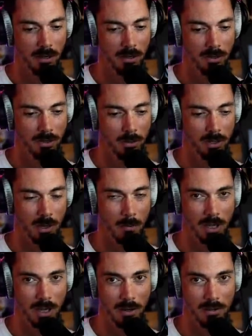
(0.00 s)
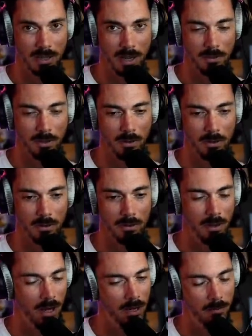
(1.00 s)
to someone in El Salvador.
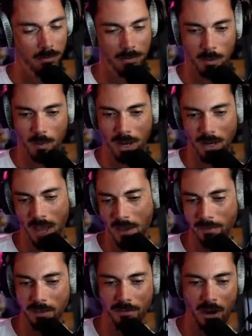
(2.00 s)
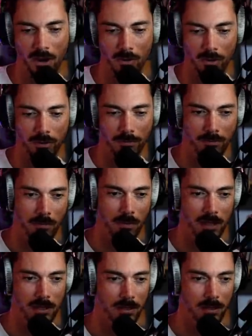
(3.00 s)
It went heavily viral
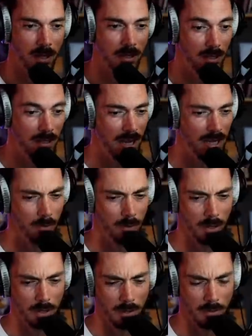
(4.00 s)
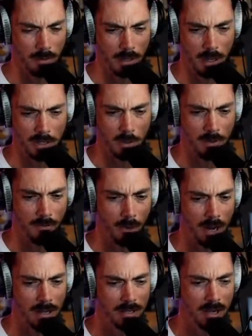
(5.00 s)
this today or the last
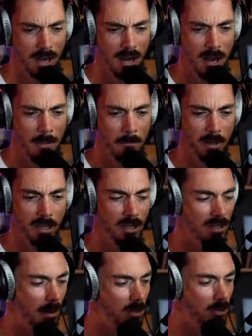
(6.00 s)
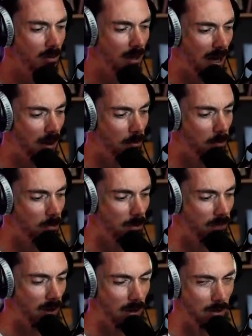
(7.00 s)
24 hours, but it just demonstrated how
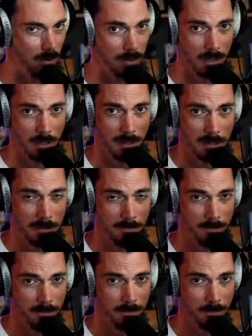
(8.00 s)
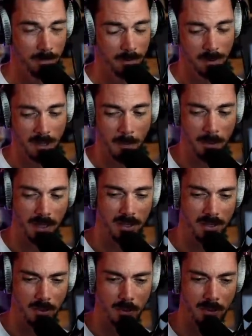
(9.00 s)
profound coupling a
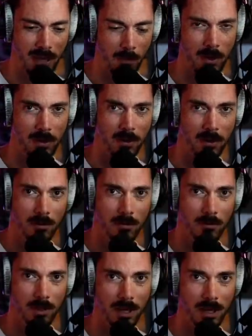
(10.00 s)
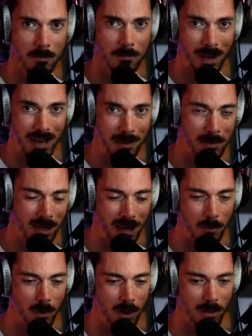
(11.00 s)
social network with a payment
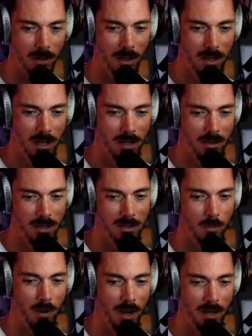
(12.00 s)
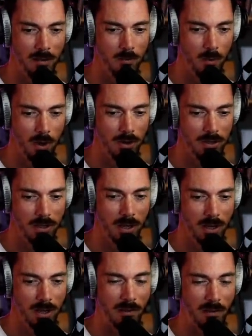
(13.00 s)
network in this way was.
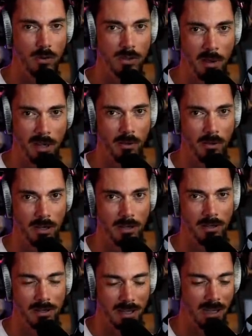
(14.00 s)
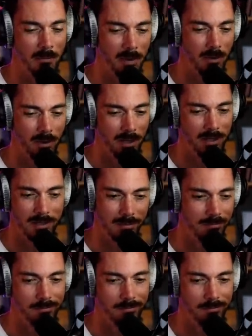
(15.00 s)
Now, of course, Bitcoin and sending Bitcoin is,